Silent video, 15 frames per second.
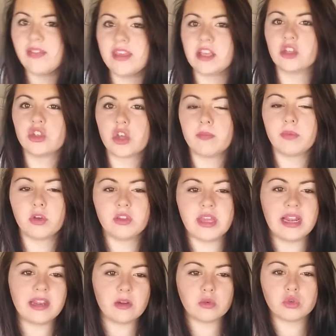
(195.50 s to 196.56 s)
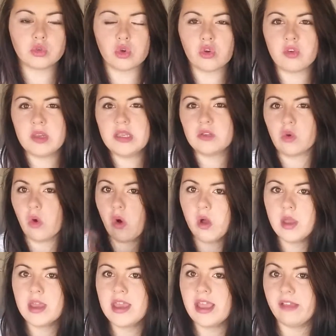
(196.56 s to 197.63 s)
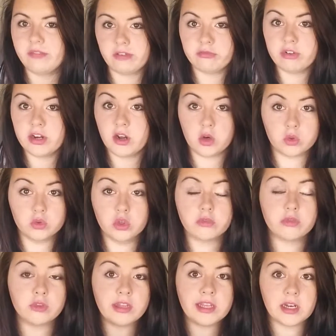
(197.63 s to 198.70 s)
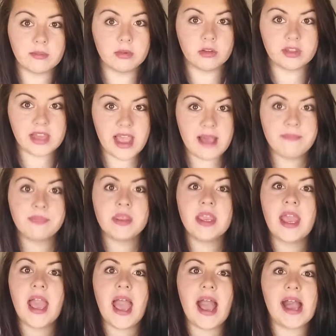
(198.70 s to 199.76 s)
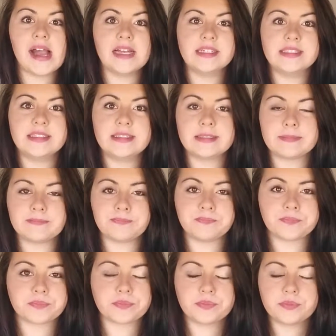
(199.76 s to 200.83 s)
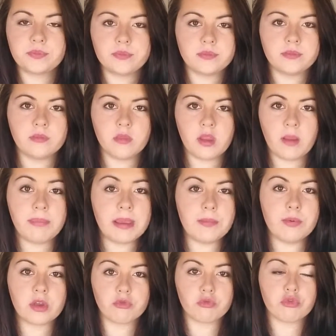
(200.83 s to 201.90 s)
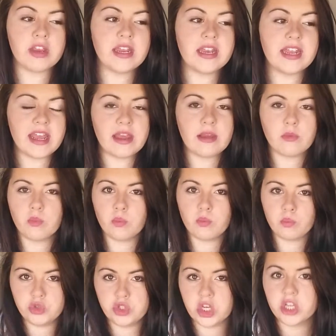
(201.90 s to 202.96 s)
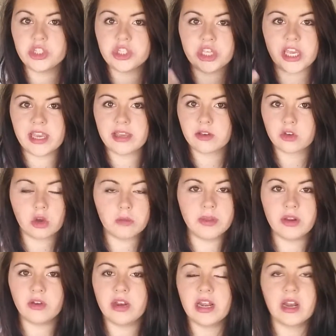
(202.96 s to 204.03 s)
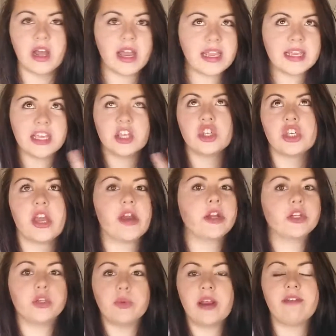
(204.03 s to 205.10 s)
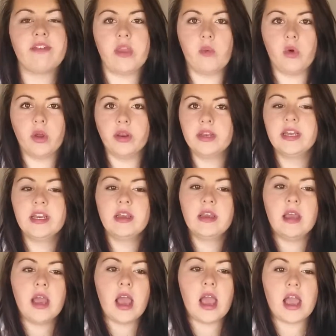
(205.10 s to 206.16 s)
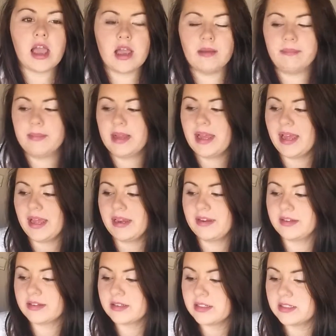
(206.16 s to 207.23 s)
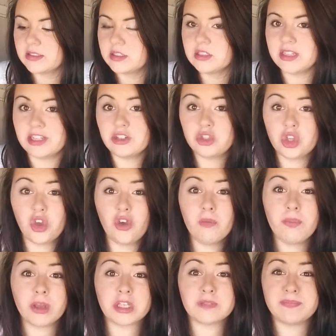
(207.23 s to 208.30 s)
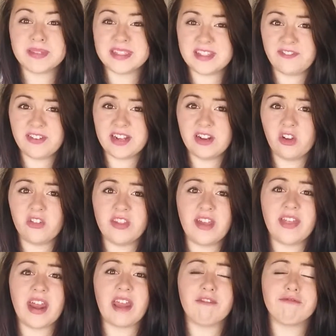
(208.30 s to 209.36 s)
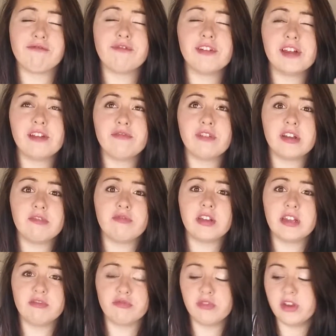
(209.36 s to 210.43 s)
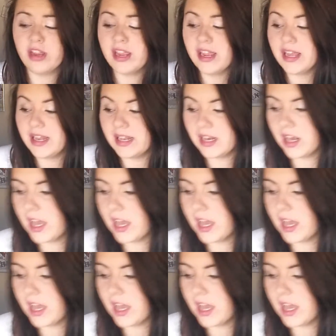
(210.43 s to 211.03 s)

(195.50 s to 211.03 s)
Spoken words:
And they just upload their little stories, or if they've written a whole novel, they can upload that. And people can read it, judge it, comment on it, like it, share it, do whatever they want. And there's two books specifically on there that I really, really, really, really